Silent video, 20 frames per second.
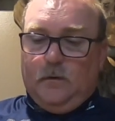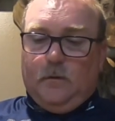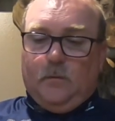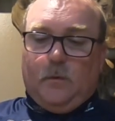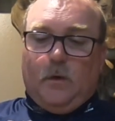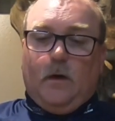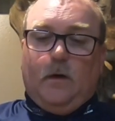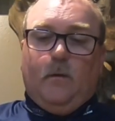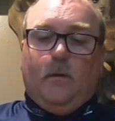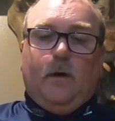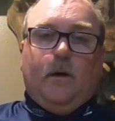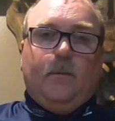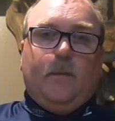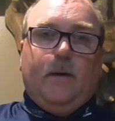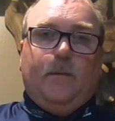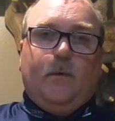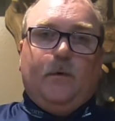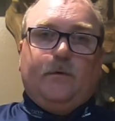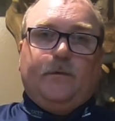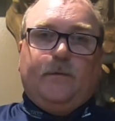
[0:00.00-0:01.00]
Probably one of
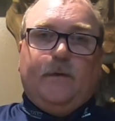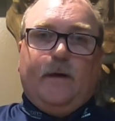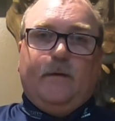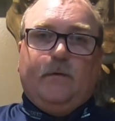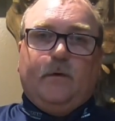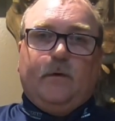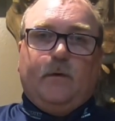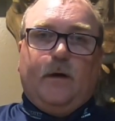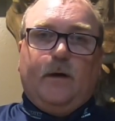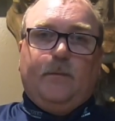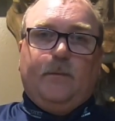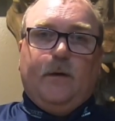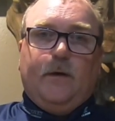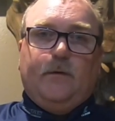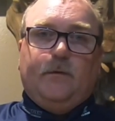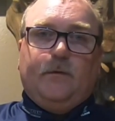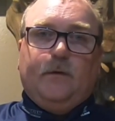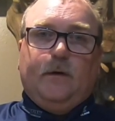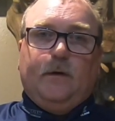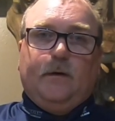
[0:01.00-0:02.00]
my most favorite
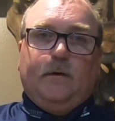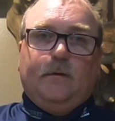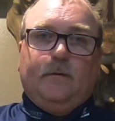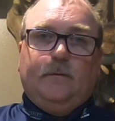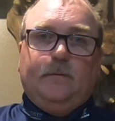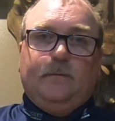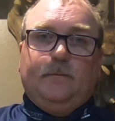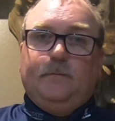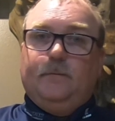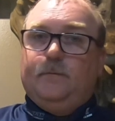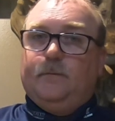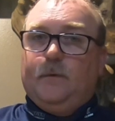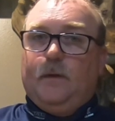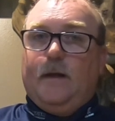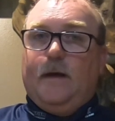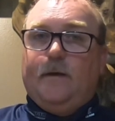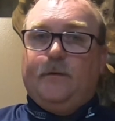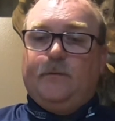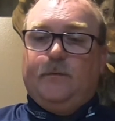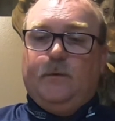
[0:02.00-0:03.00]
crankbaits the
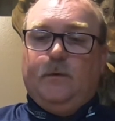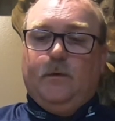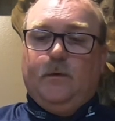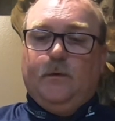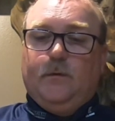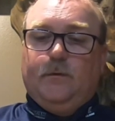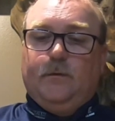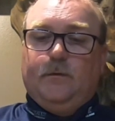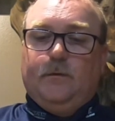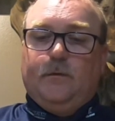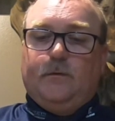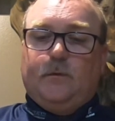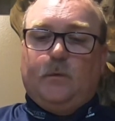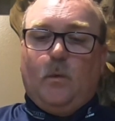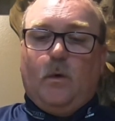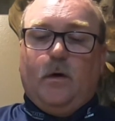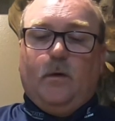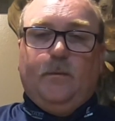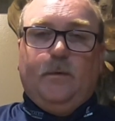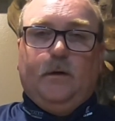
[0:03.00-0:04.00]
last few years is a
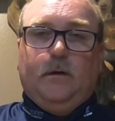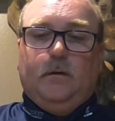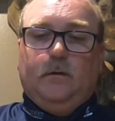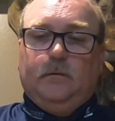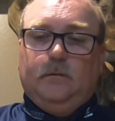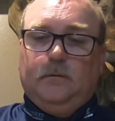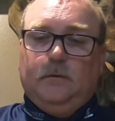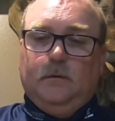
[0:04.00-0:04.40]
square bill.